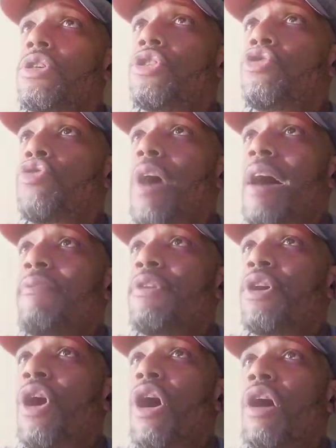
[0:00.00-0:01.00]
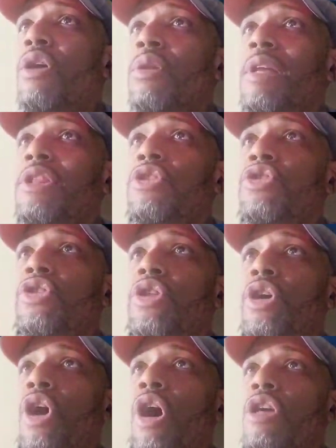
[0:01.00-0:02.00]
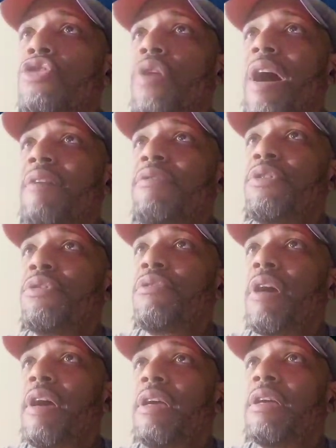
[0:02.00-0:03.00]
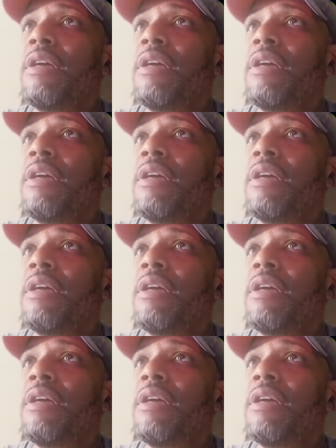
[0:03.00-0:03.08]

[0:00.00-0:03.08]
drive the car. Don't let the car drive you, right?